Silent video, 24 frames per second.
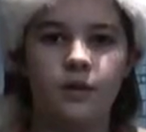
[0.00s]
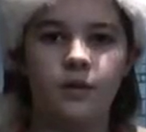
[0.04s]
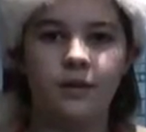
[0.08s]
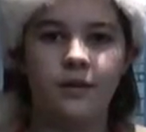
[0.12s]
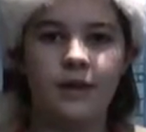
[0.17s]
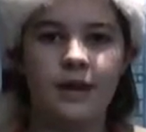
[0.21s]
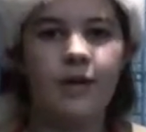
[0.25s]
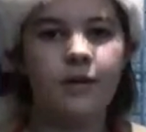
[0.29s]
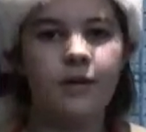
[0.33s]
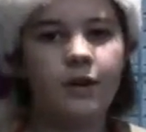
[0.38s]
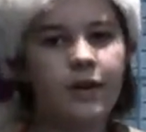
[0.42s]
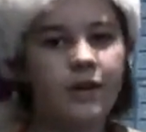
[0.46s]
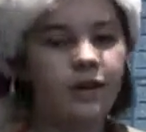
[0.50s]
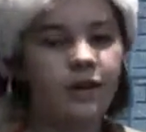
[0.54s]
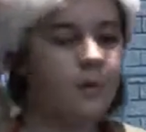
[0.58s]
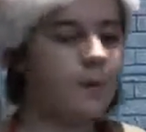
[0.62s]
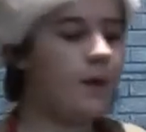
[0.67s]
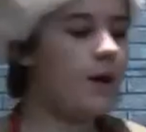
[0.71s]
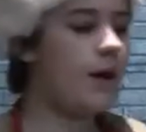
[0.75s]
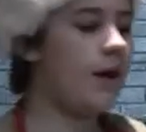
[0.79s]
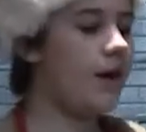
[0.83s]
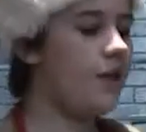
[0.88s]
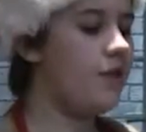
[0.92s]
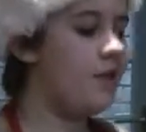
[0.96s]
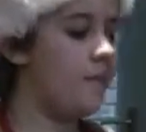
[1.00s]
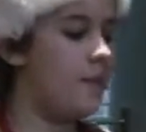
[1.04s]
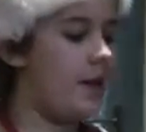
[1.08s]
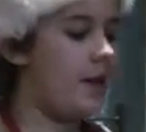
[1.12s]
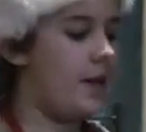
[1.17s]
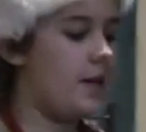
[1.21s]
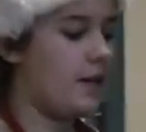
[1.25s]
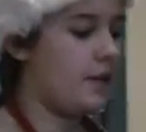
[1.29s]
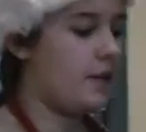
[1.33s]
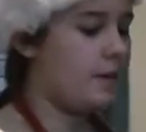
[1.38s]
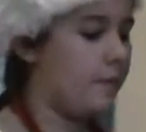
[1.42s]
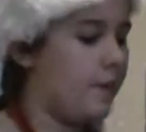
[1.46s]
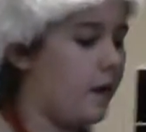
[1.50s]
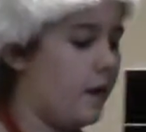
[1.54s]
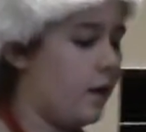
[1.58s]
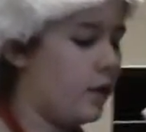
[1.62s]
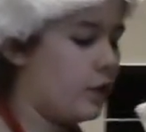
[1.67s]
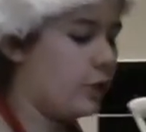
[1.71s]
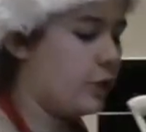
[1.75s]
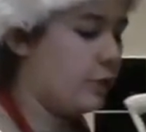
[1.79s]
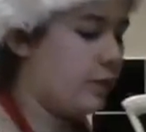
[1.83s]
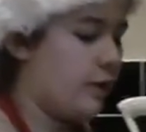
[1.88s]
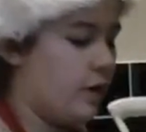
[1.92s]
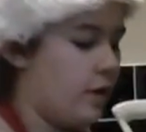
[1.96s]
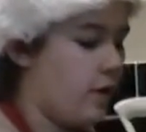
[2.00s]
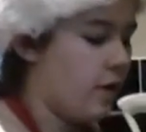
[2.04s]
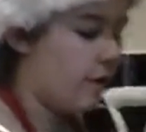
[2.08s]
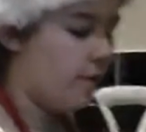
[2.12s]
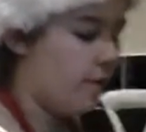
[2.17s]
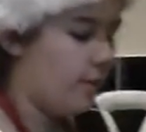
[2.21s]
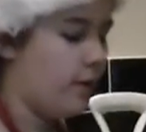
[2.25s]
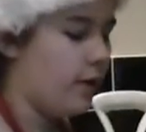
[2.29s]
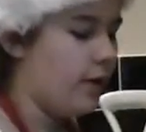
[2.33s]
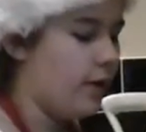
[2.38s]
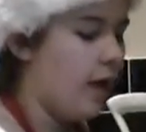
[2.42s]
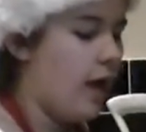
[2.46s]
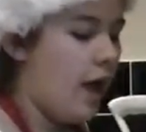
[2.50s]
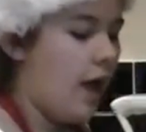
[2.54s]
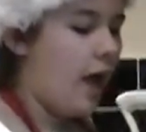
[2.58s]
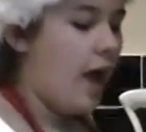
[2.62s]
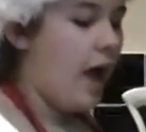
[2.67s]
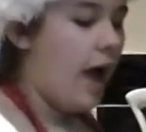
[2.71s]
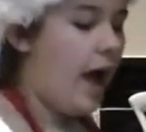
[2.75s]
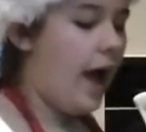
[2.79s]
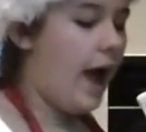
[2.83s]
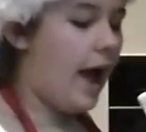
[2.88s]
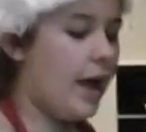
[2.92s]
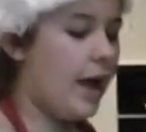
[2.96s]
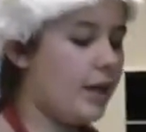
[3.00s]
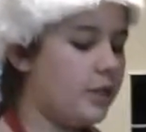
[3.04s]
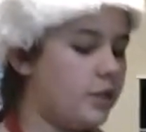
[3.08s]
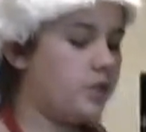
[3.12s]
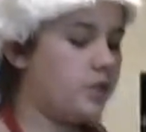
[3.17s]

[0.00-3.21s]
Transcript: So now you need to put like the baking parchment on, and